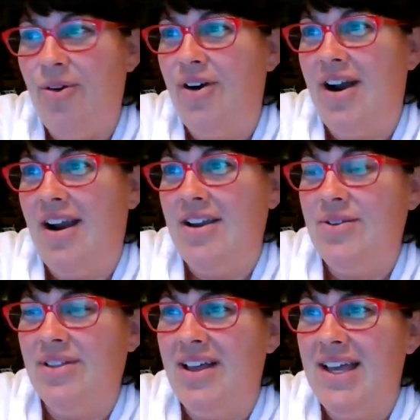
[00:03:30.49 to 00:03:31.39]
Or
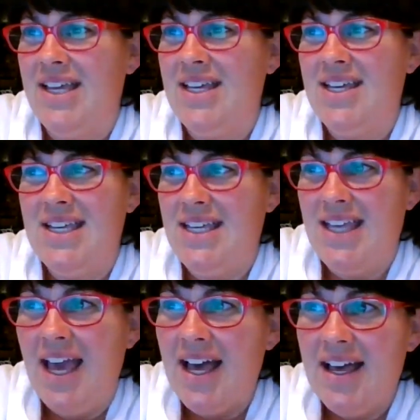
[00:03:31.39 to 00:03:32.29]
are you like,
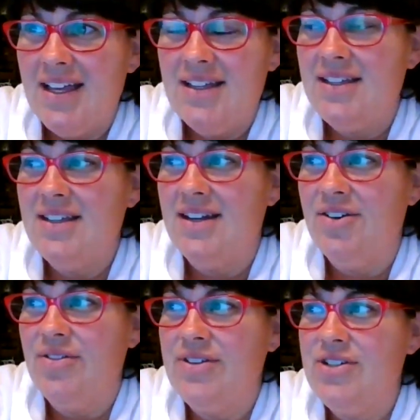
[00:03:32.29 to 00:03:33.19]
yeah,
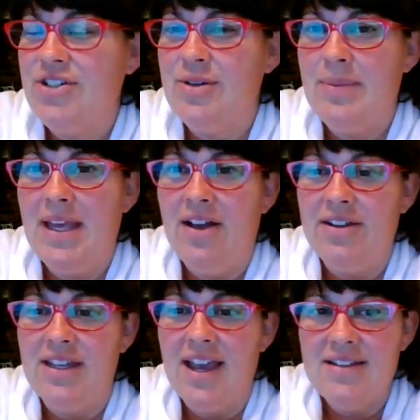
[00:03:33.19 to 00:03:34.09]
this shouldn't
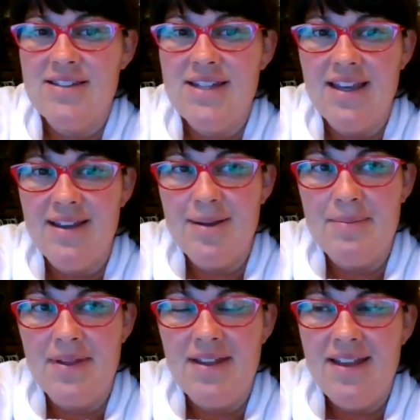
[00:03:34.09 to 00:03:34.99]
be held against
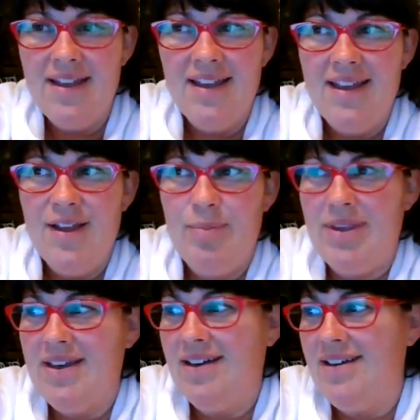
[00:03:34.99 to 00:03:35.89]
him
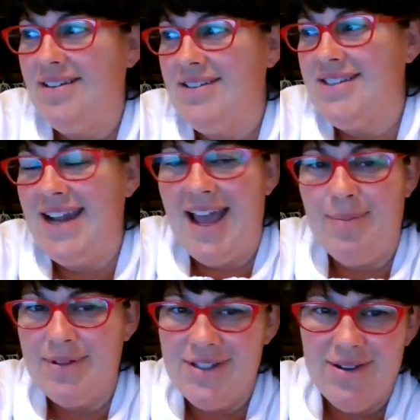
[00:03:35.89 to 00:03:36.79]
because it
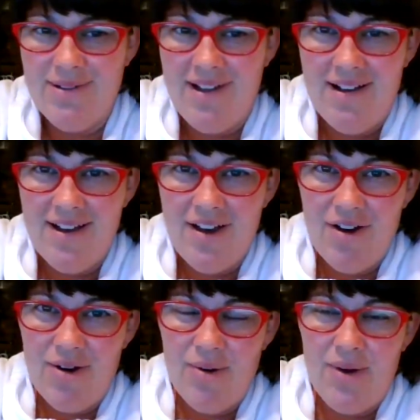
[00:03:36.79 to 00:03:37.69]
happened so long
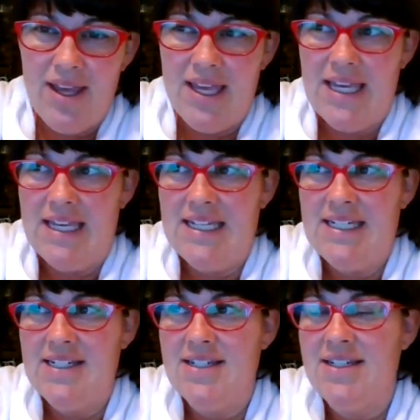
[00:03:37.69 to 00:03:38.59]
ago
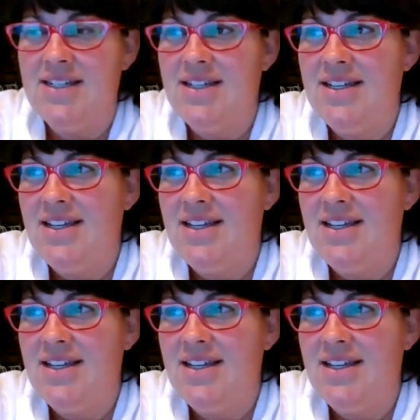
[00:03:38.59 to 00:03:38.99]
and